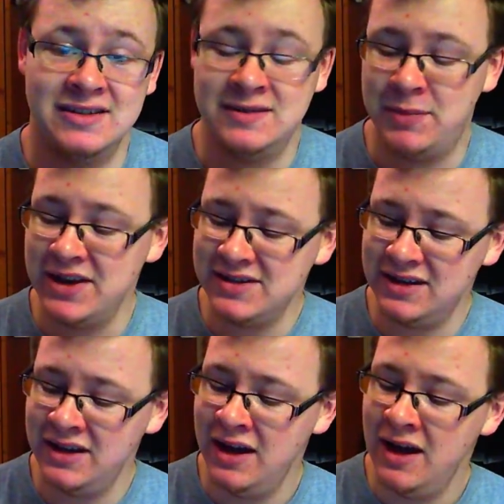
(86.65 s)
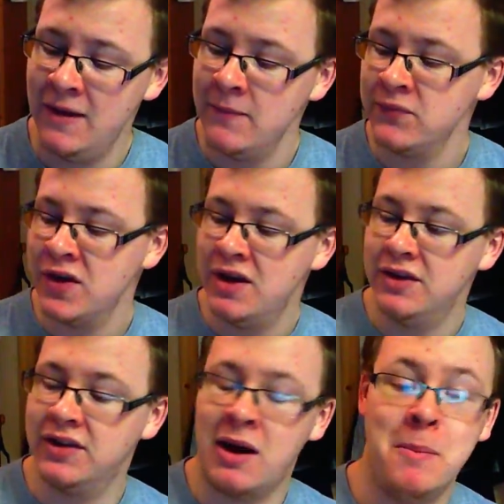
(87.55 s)
It's basically
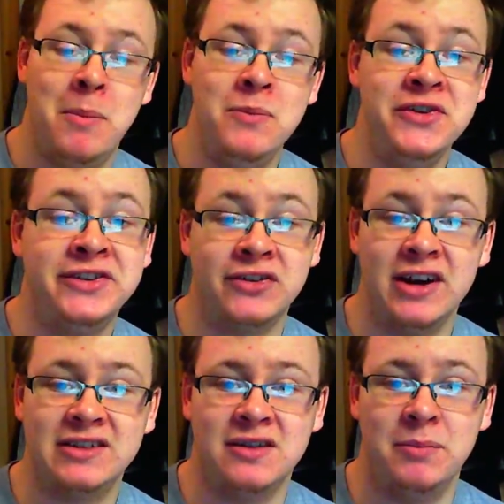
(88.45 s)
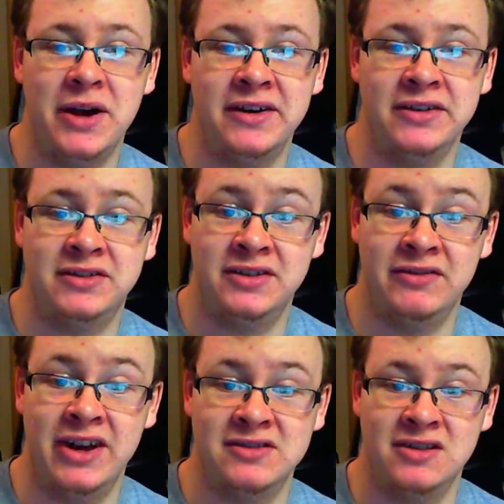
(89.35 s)
the direct competitor to the
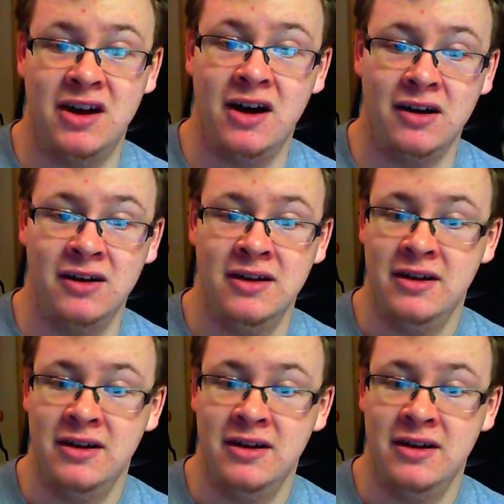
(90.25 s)
Razer Naga.